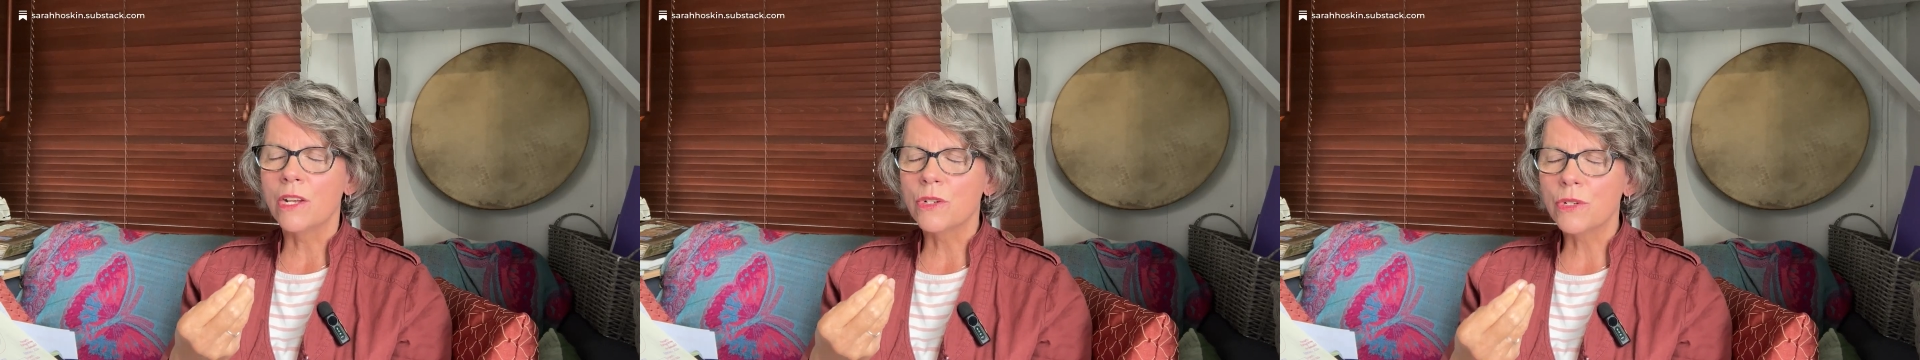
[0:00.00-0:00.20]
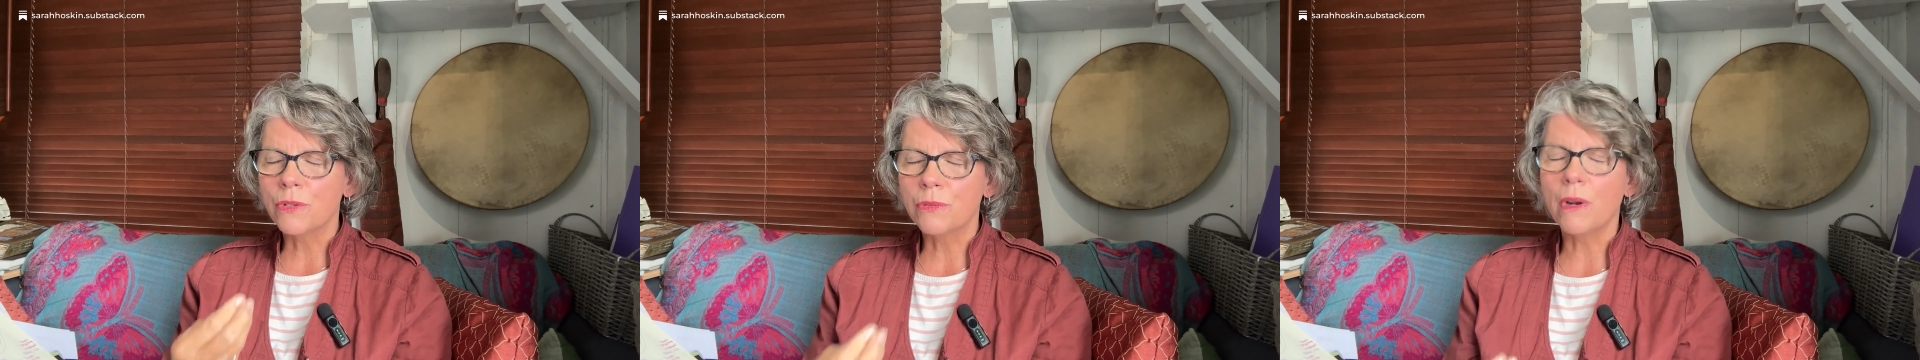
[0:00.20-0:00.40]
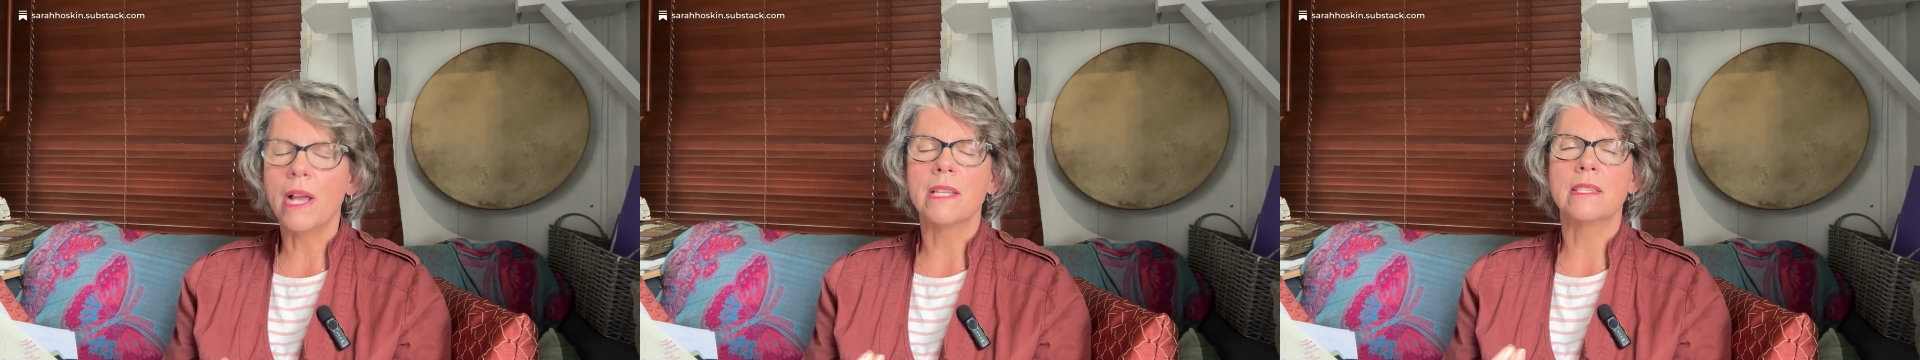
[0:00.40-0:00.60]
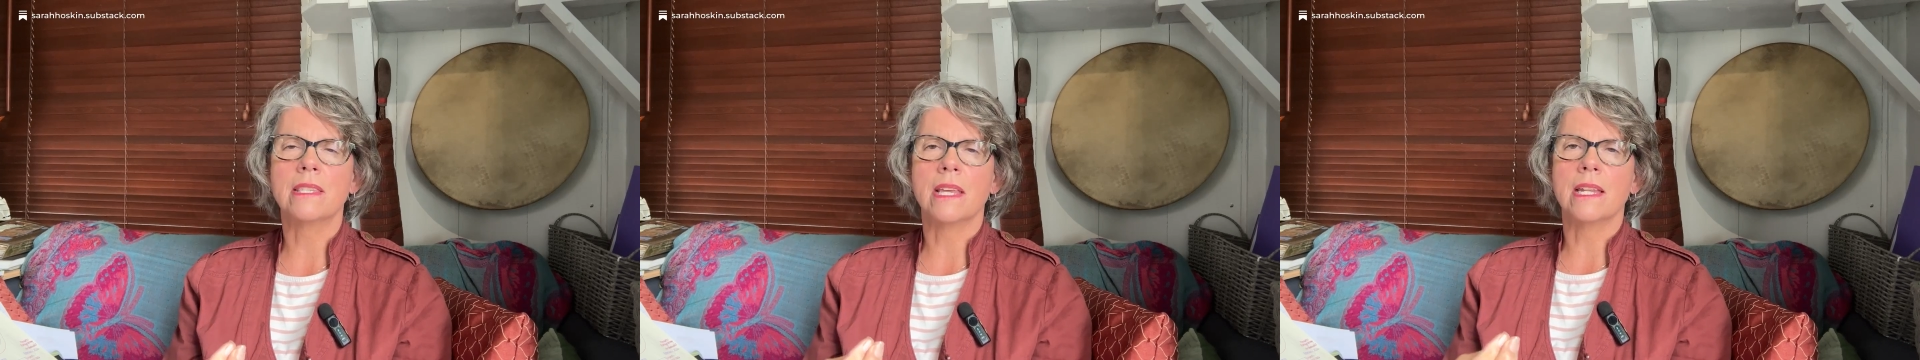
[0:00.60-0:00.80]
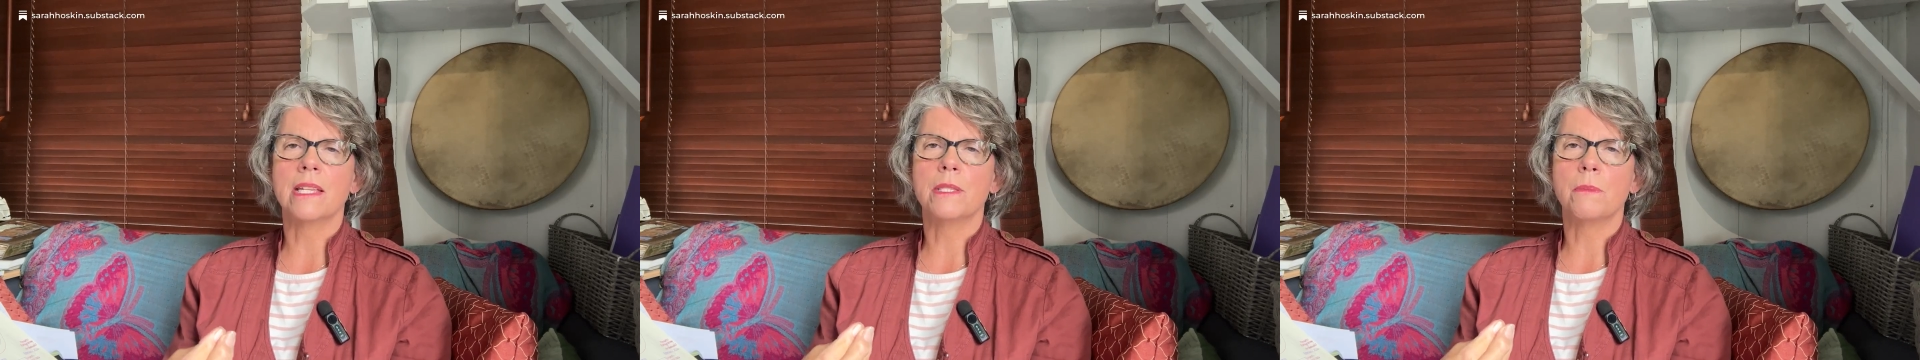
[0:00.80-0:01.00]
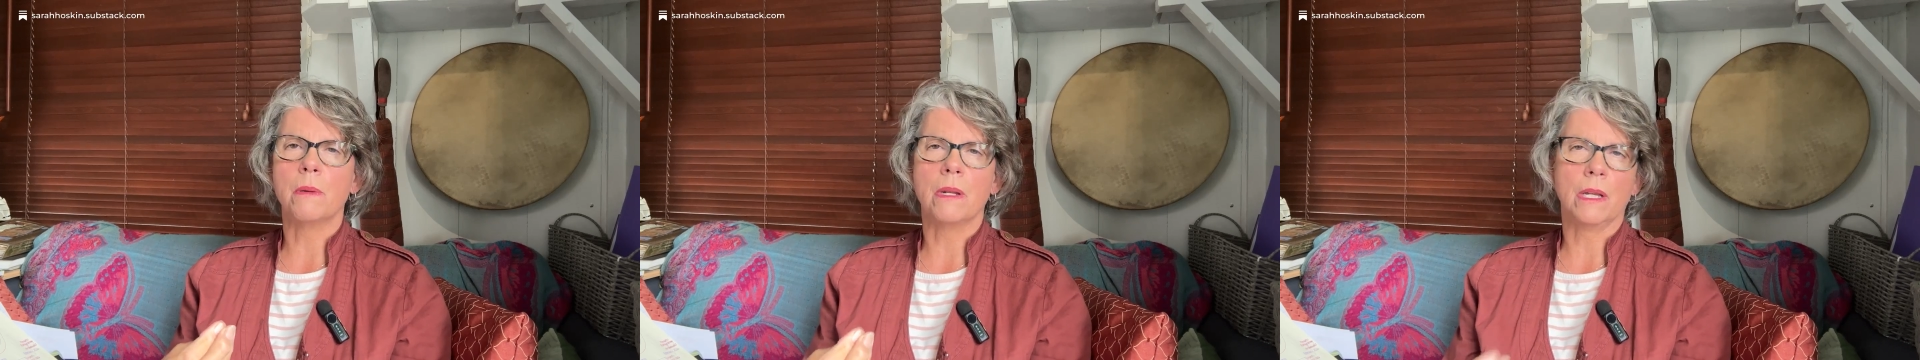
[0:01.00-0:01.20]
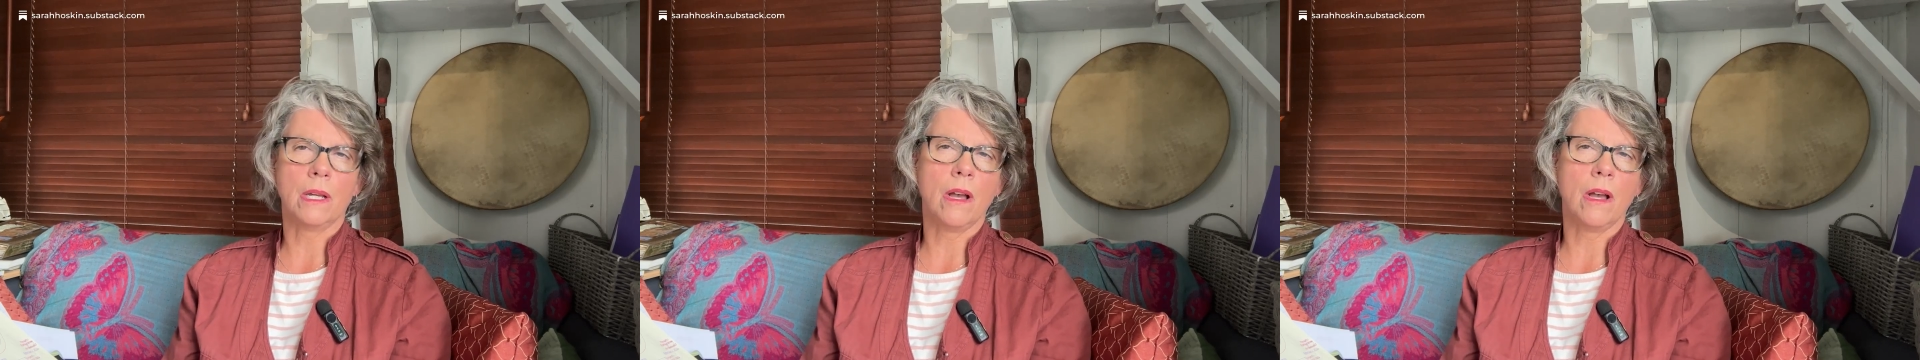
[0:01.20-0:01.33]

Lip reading: trust that it's been a